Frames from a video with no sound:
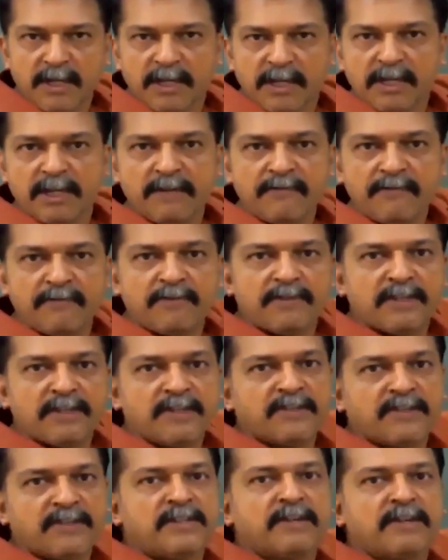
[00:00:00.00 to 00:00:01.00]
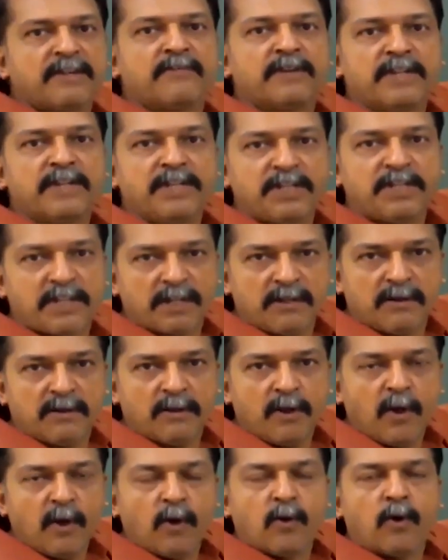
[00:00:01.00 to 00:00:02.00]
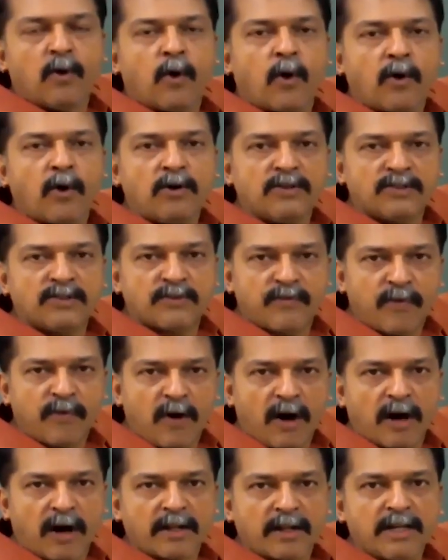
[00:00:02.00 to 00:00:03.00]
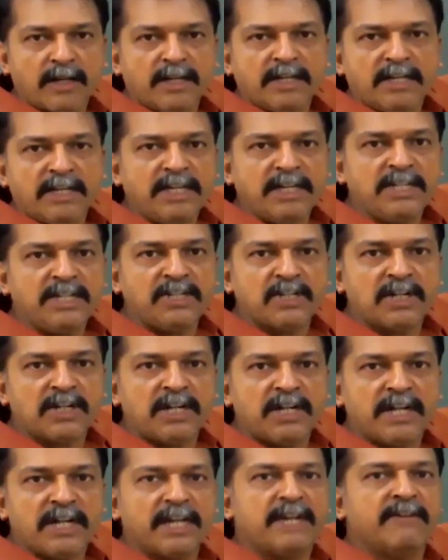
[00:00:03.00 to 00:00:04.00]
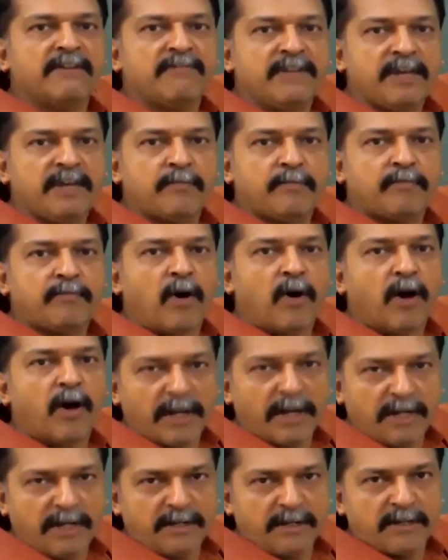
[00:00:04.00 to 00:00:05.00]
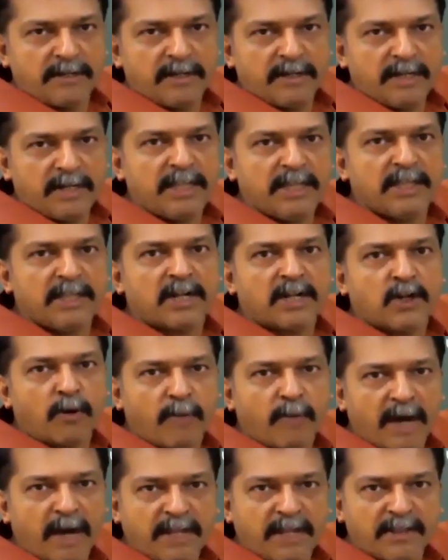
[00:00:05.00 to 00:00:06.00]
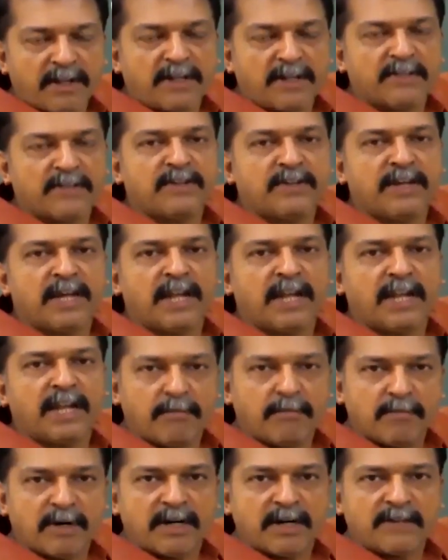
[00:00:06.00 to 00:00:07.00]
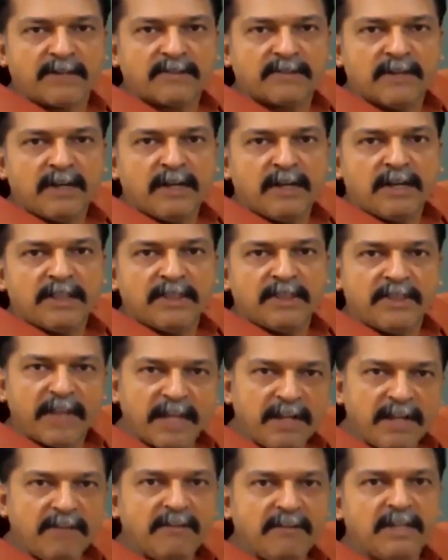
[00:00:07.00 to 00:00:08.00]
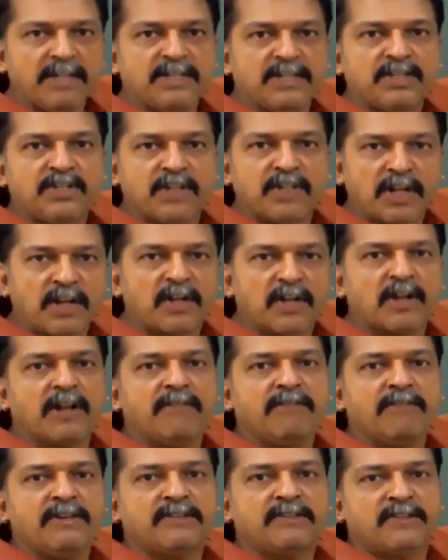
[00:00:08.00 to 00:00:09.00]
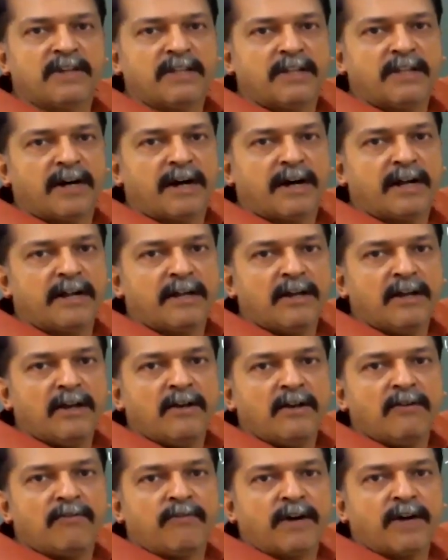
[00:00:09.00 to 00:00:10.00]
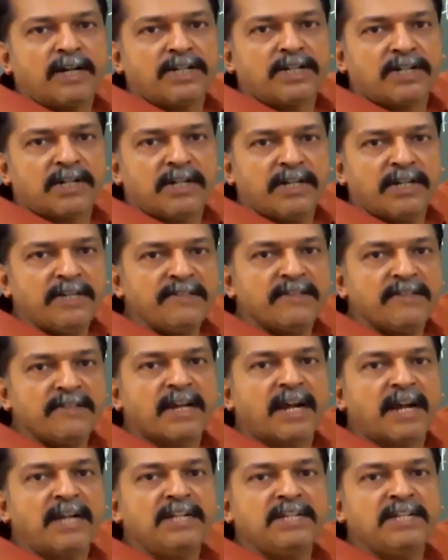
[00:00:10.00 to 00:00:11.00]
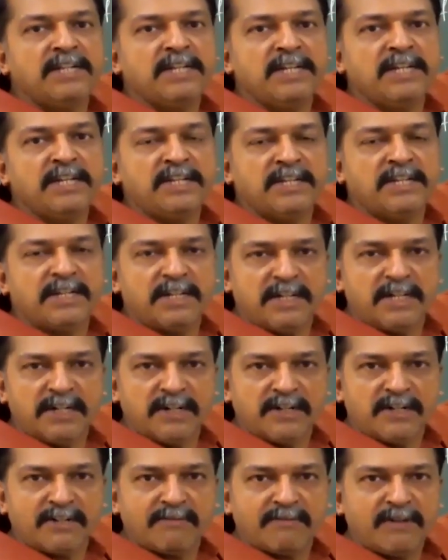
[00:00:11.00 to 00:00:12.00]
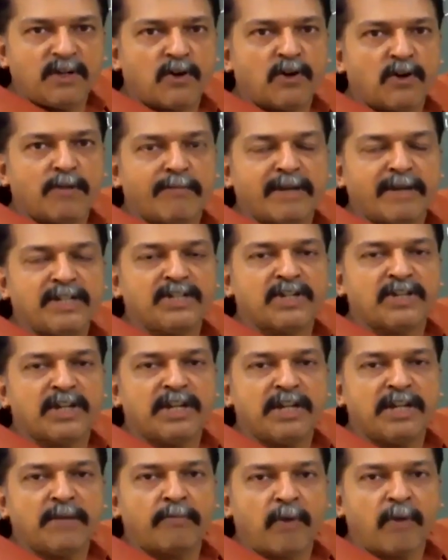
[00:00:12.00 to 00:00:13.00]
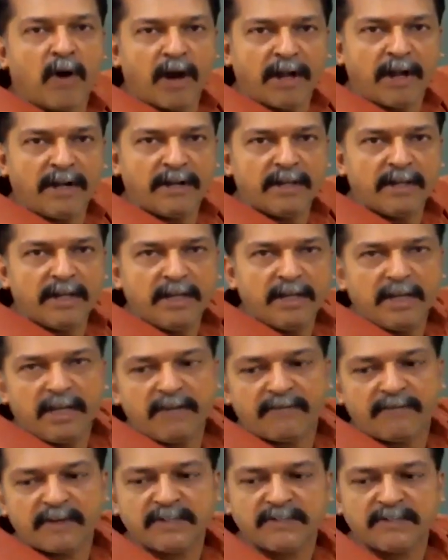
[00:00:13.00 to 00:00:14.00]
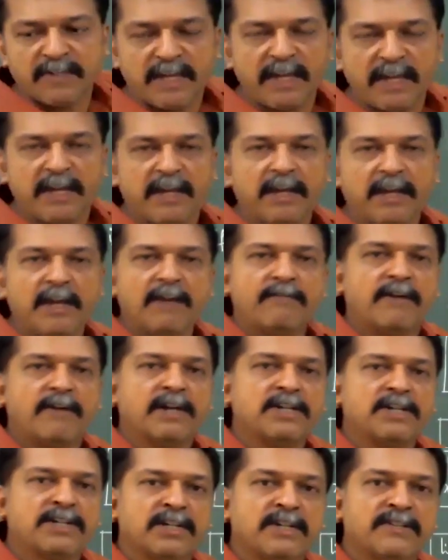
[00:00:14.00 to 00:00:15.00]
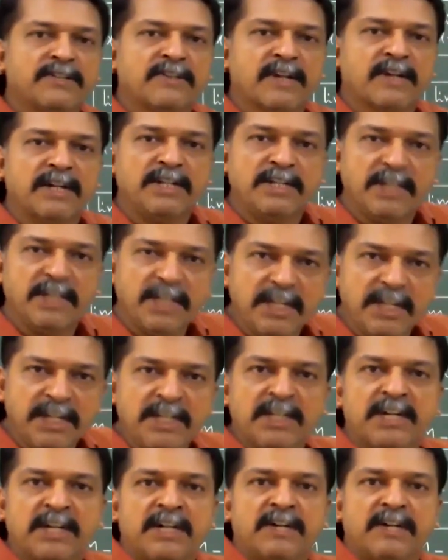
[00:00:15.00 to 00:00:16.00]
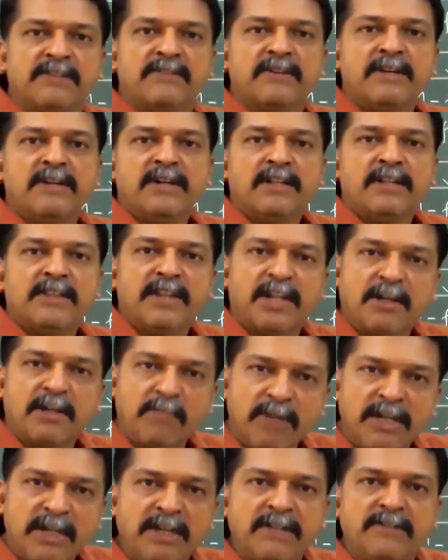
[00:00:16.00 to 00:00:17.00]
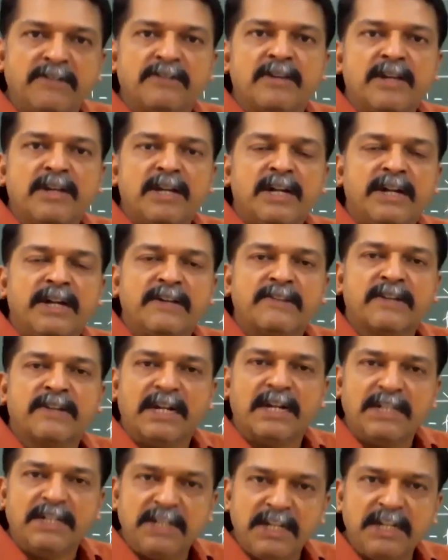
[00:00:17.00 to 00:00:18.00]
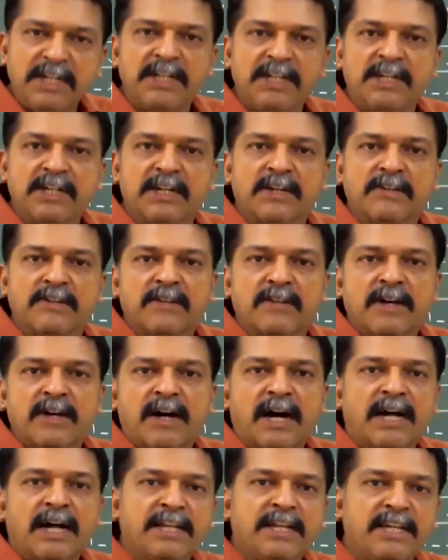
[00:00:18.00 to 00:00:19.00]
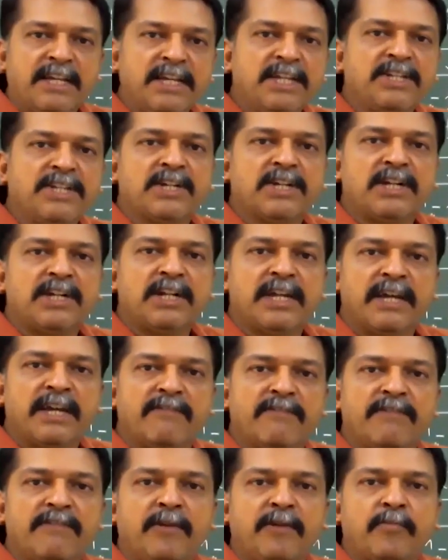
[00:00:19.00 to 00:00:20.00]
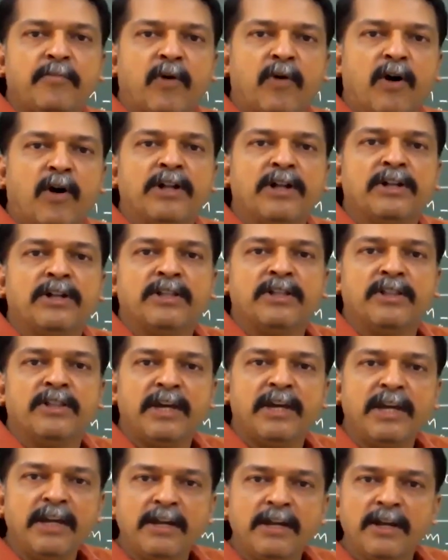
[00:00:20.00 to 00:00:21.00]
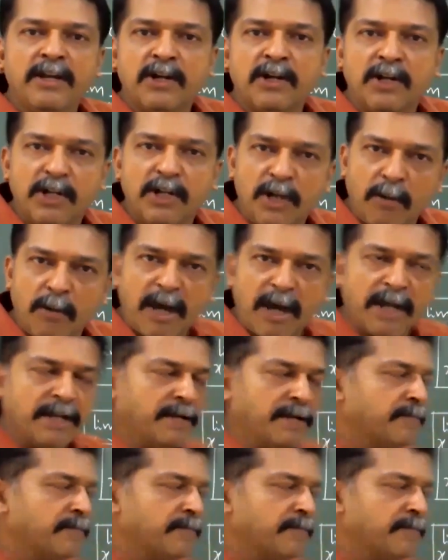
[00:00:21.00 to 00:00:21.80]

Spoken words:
If this definition holds for each and every point in the domain, that is real numbers, then in general we say that function is continuous. We don't mention any point. If I say function is continuous, that means it is continuous at each and every point in the domain.